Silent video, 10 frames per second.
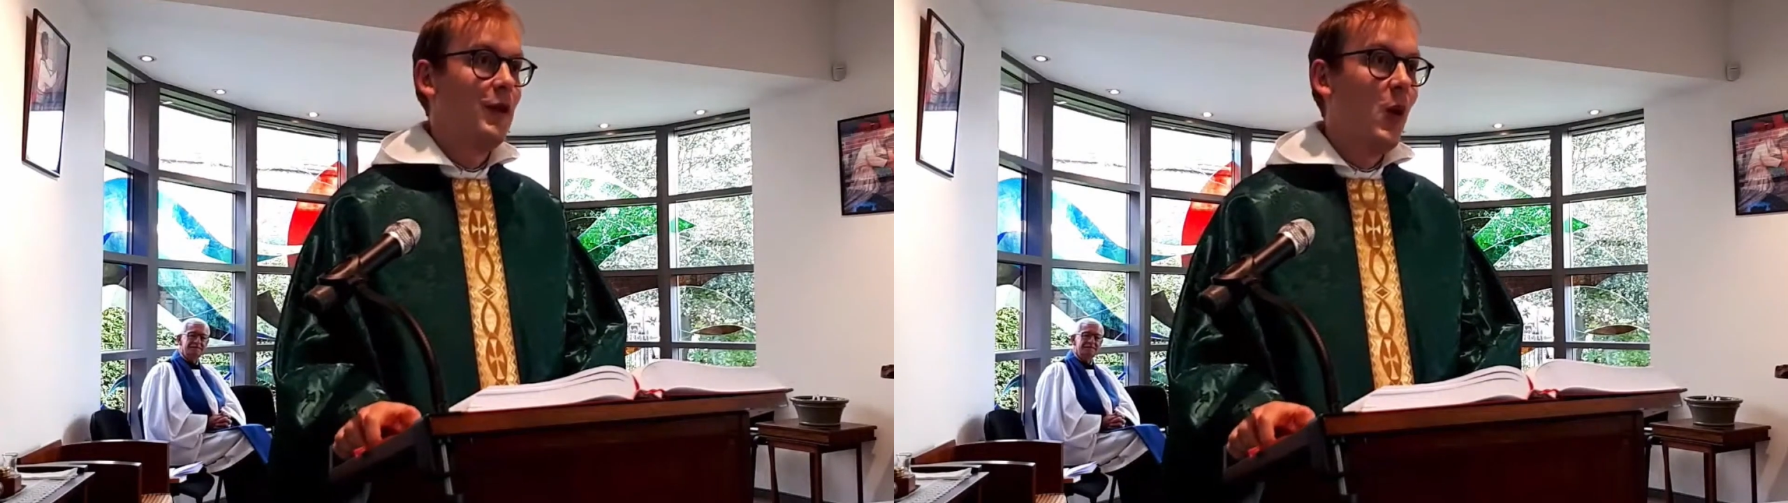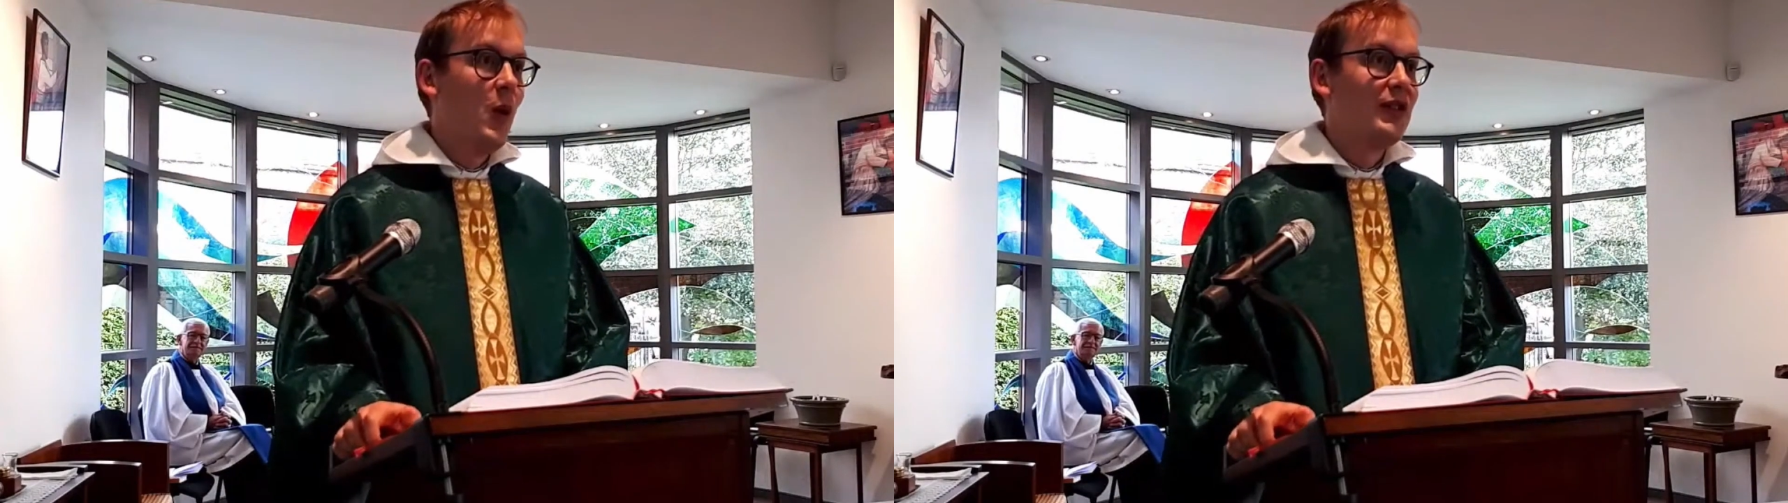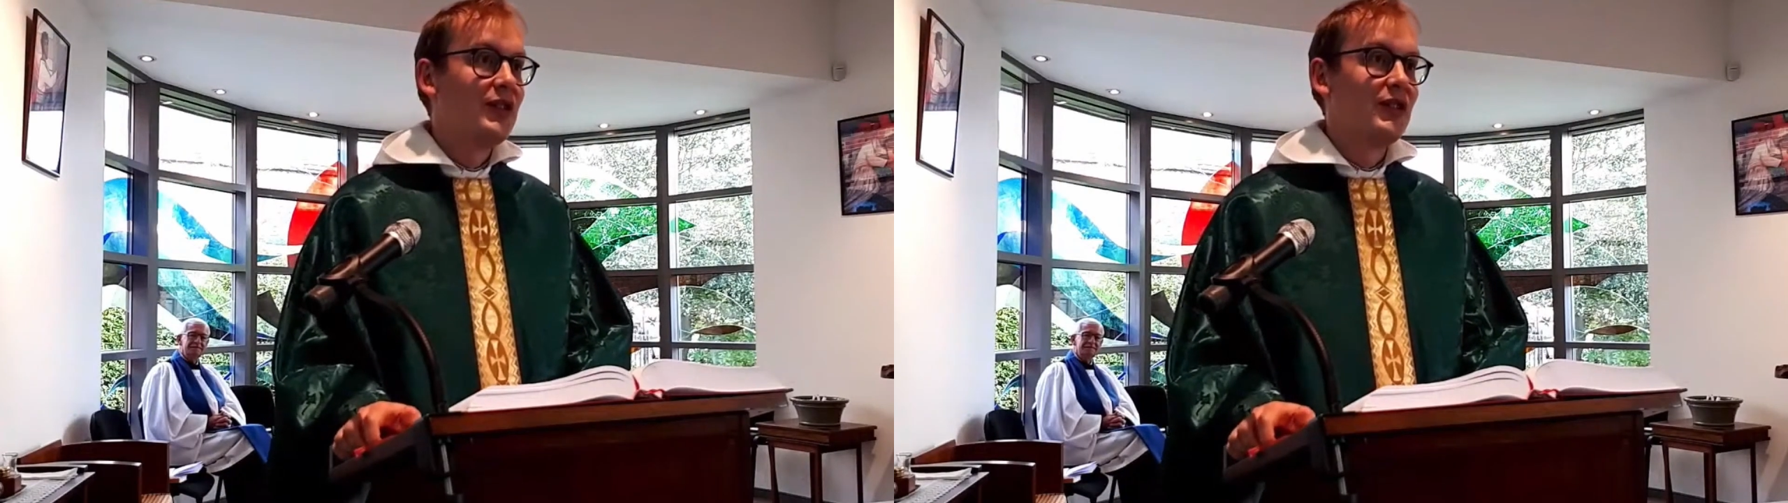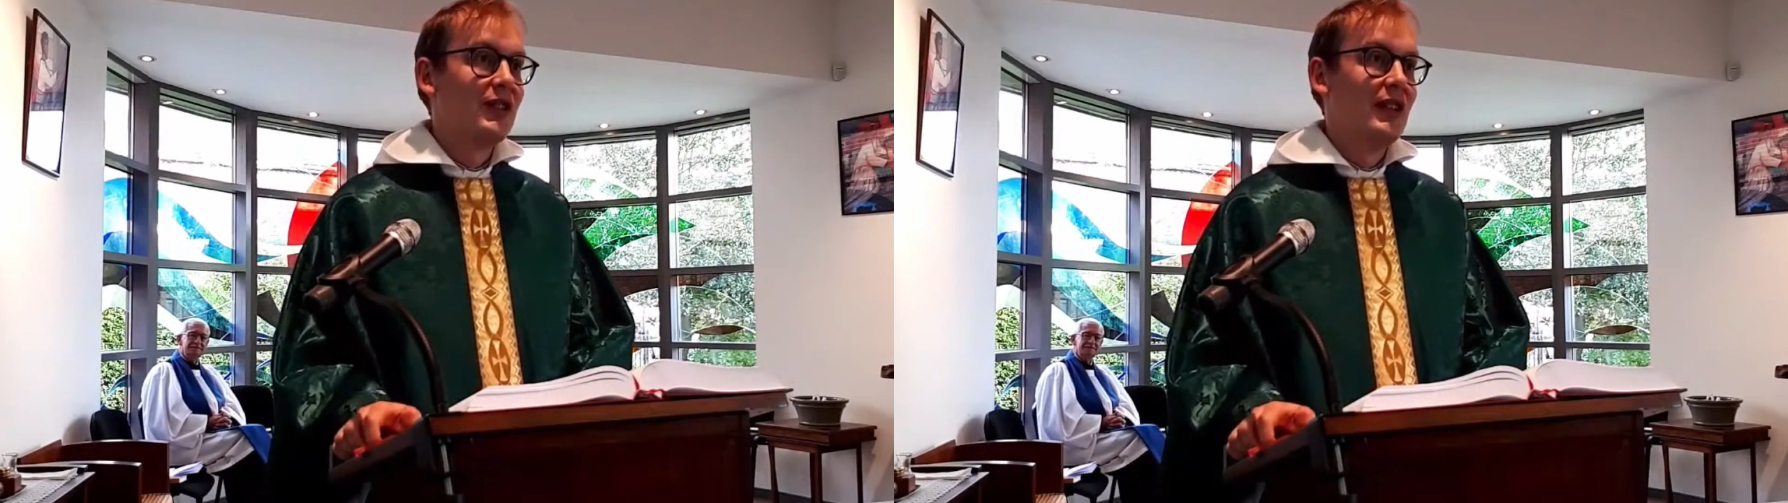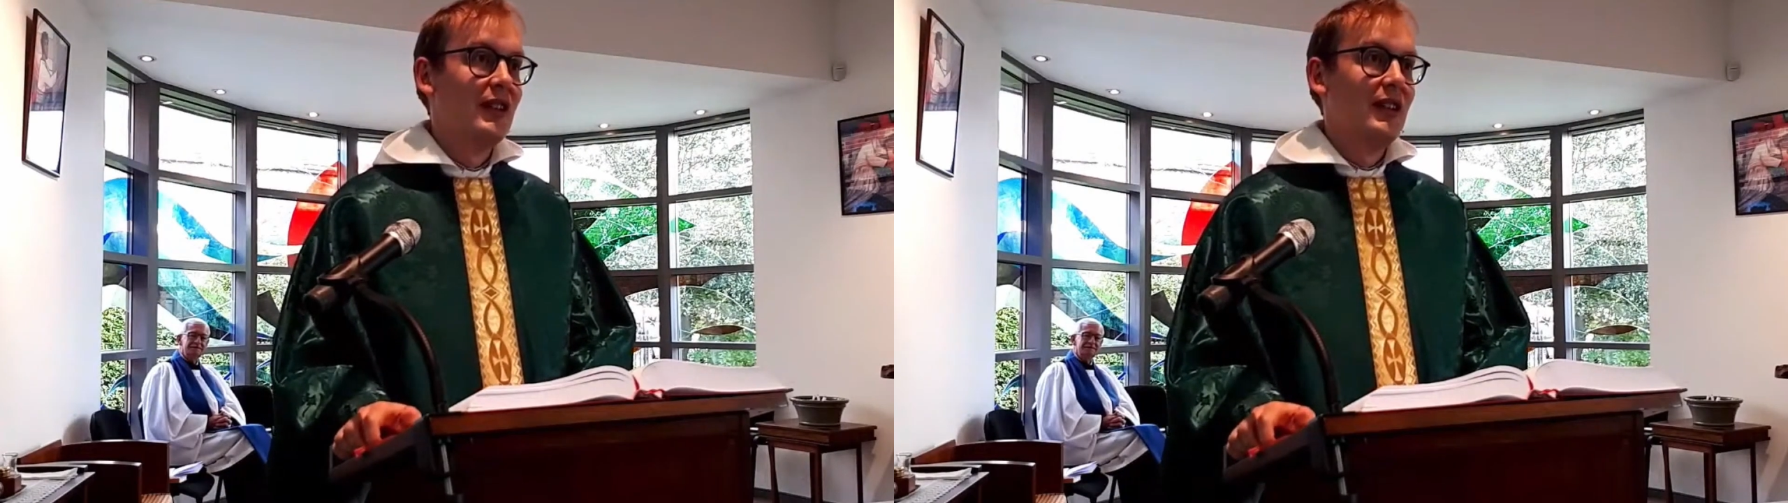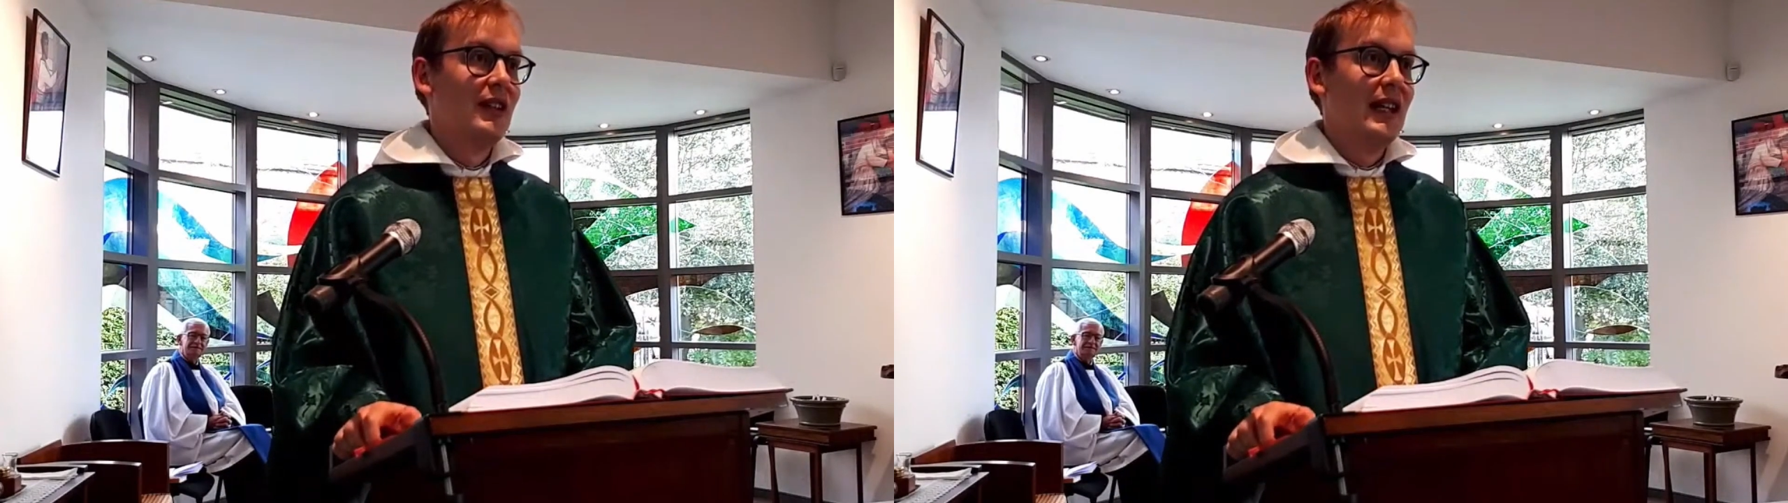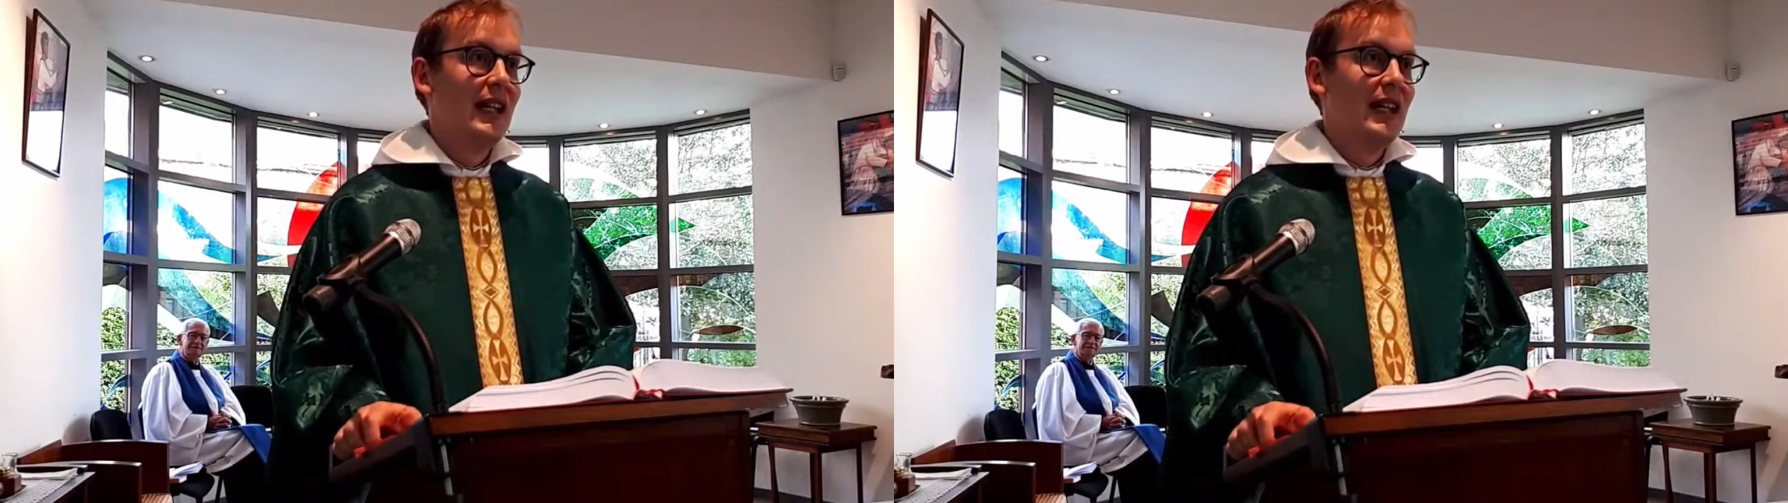force